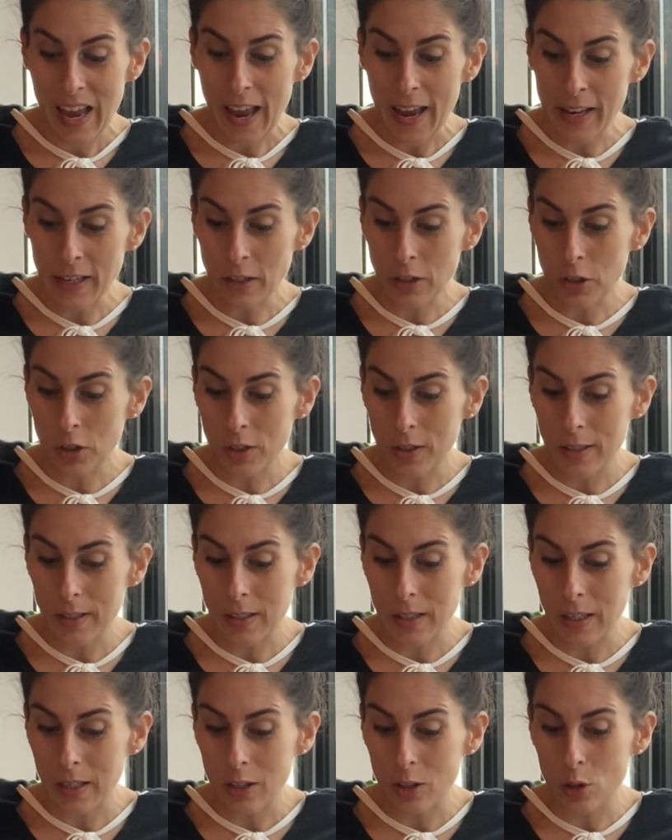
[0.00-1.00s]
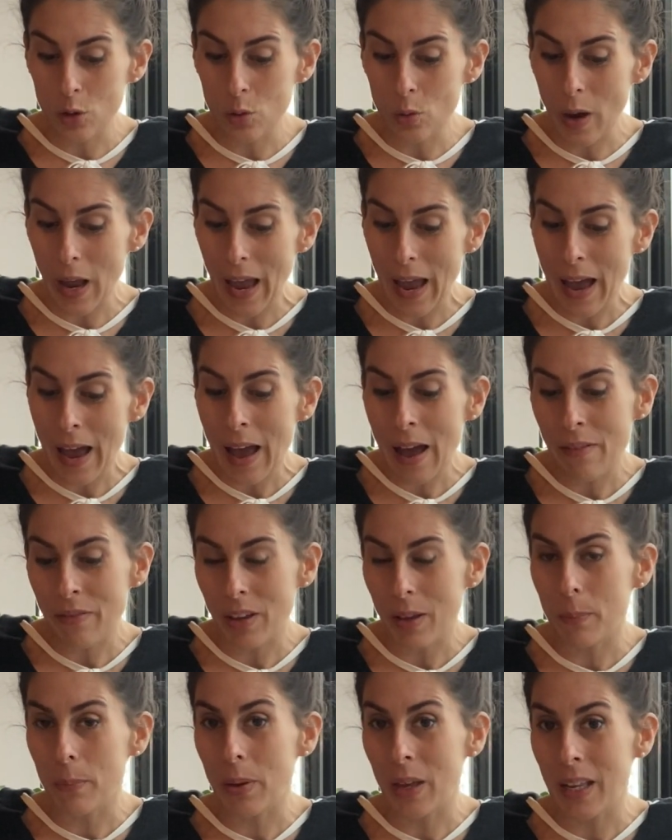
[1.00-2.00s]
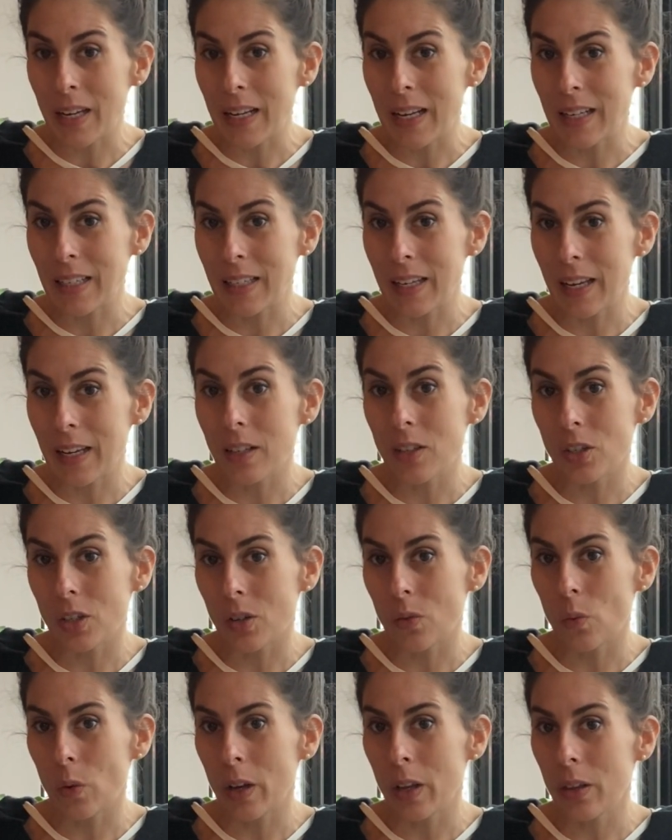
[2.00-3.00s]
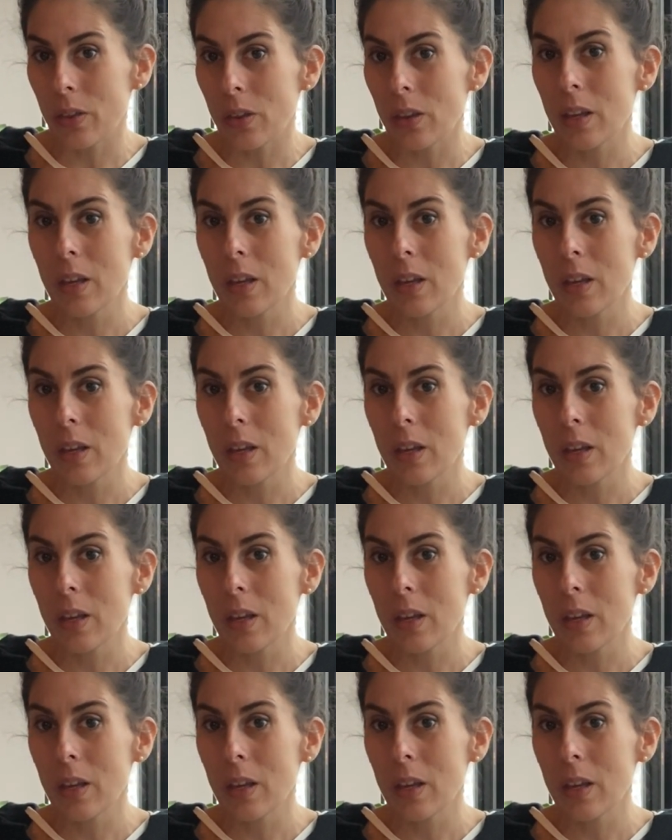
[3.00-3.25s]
energies that you have been engaging with.